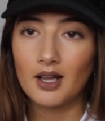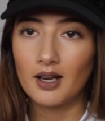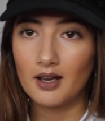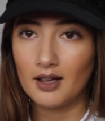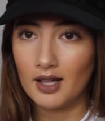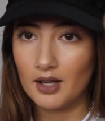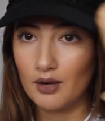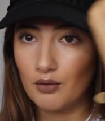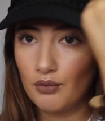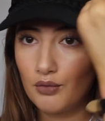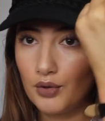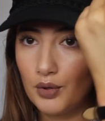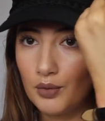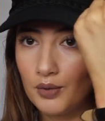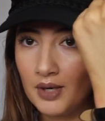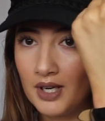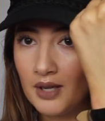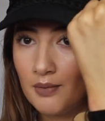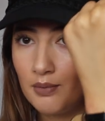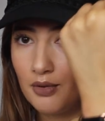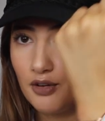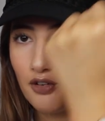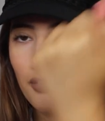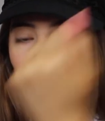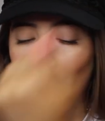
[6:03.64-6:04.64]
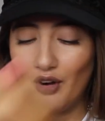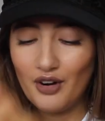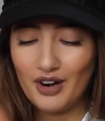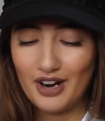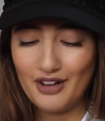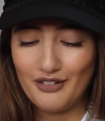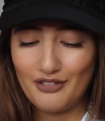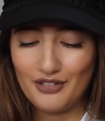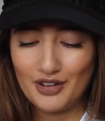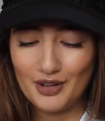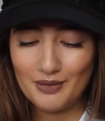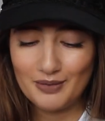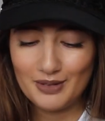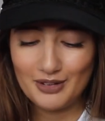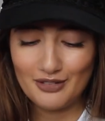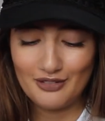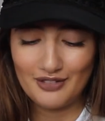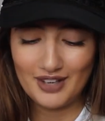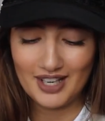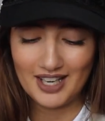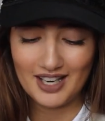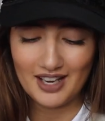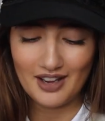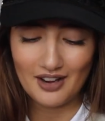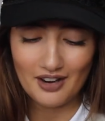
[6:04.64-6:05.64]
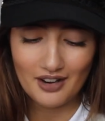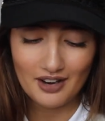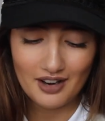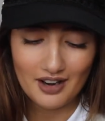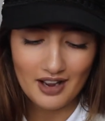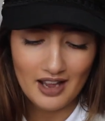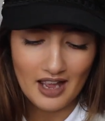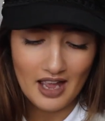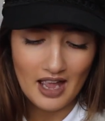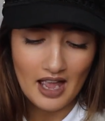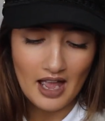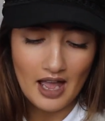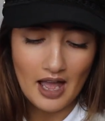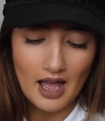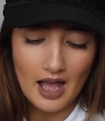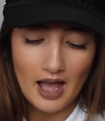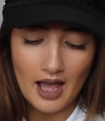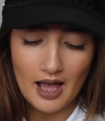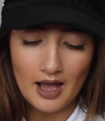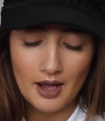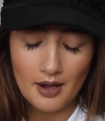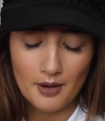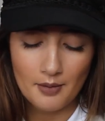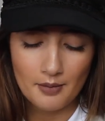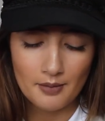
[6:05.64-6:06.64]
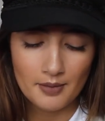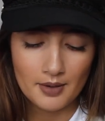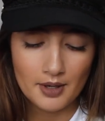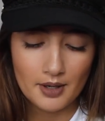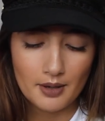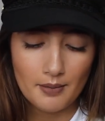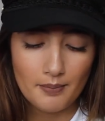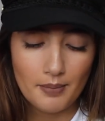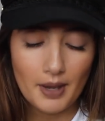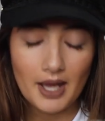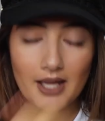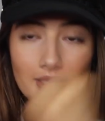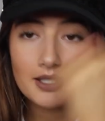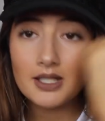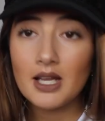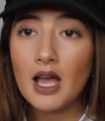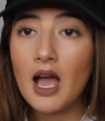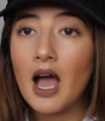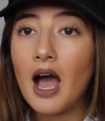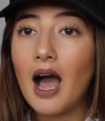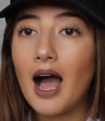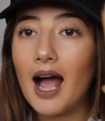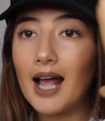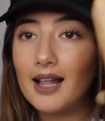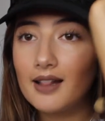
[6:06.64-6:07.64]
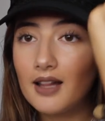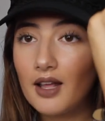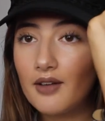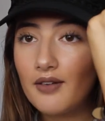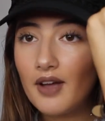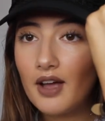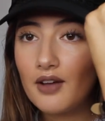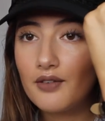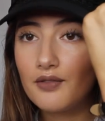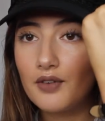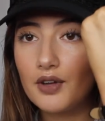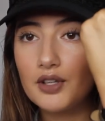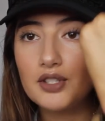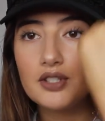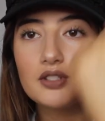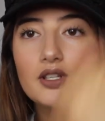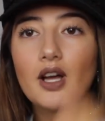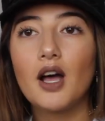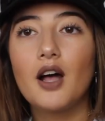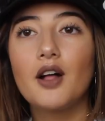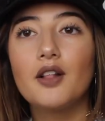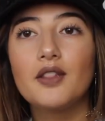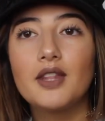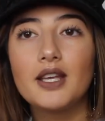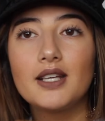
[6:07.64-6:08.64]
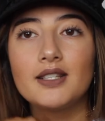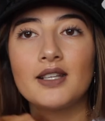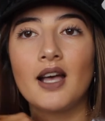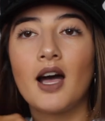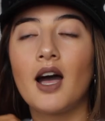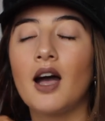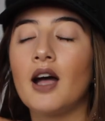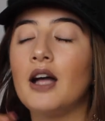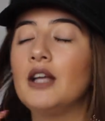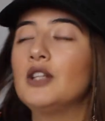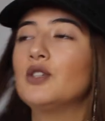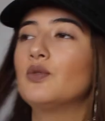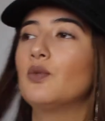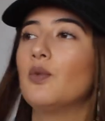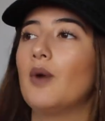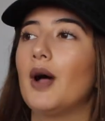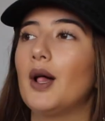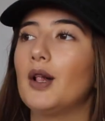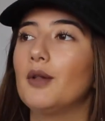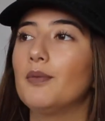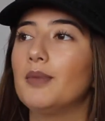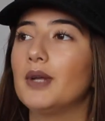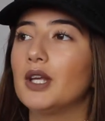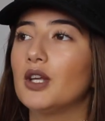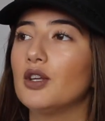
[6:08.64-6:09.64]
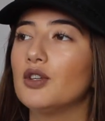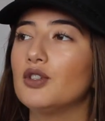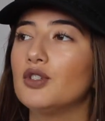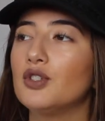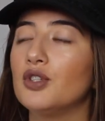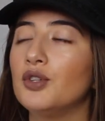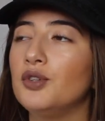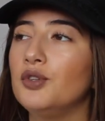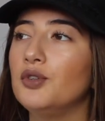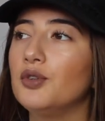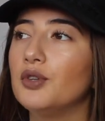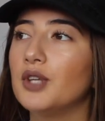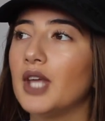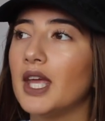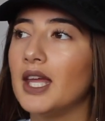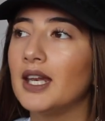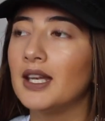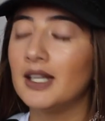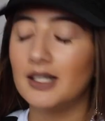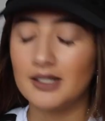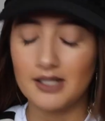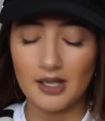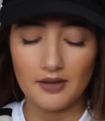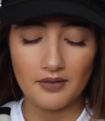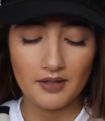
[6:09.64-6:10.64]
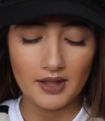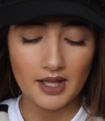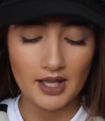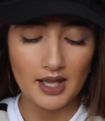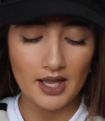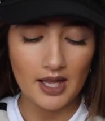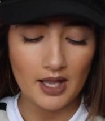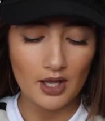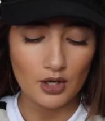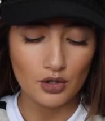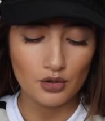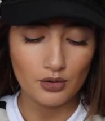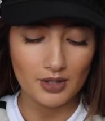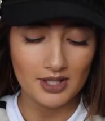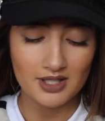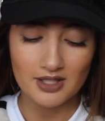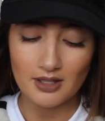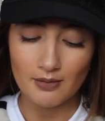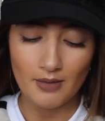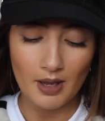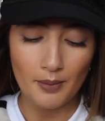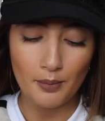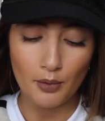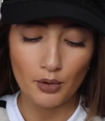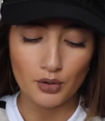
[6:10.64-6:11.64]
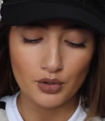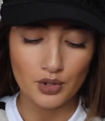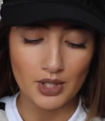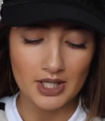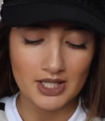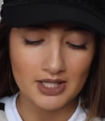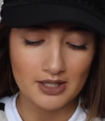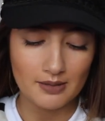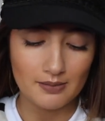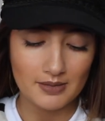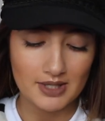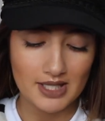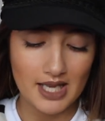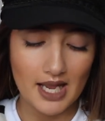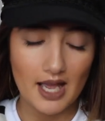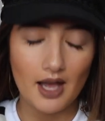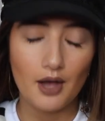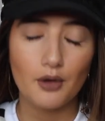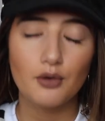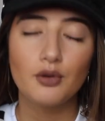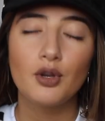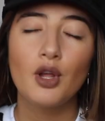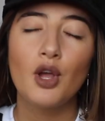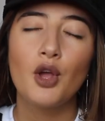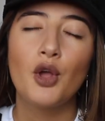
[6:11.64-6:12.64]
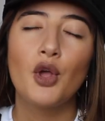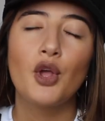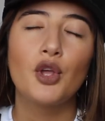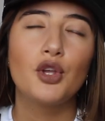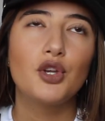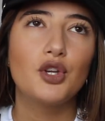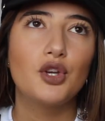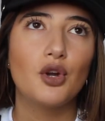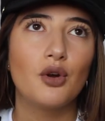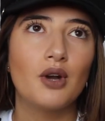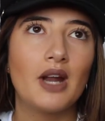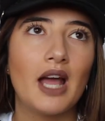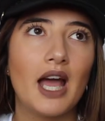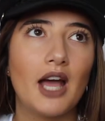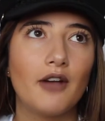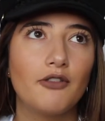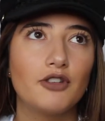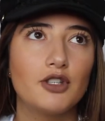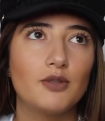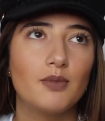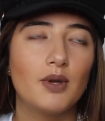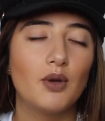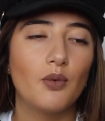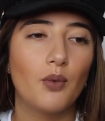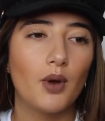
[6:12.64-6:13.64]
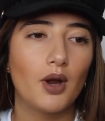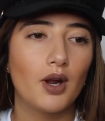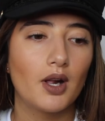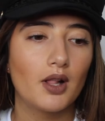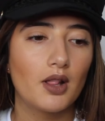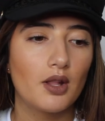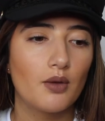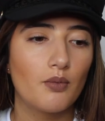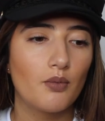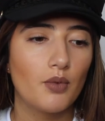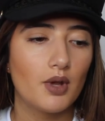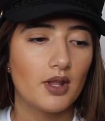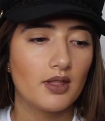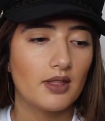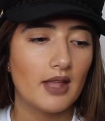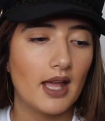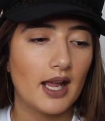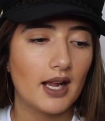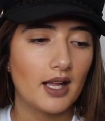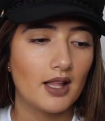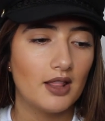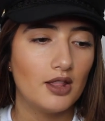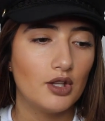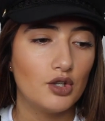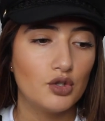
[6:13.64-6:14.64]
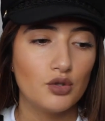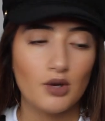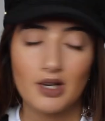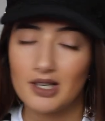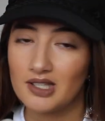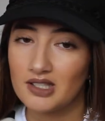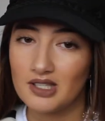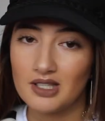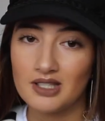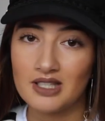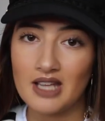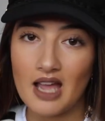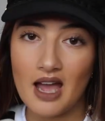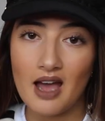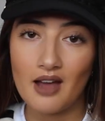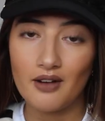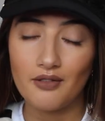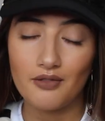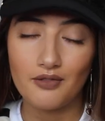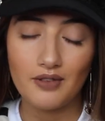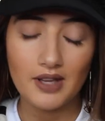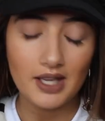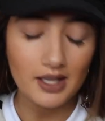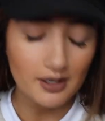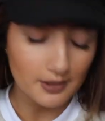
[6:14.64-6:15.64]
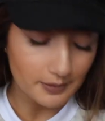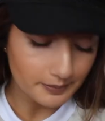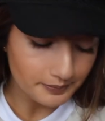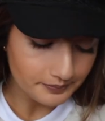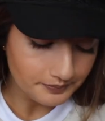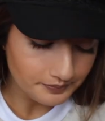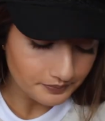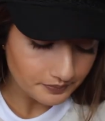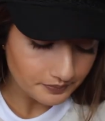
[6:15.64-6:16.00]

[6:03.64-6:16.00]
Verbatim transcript: kind of like ruin it before I filmed the video. But I love how versatile these are as well, because you can definitely dress them up or dress them down. You don't have to be wearing them with like the dressiest outfit,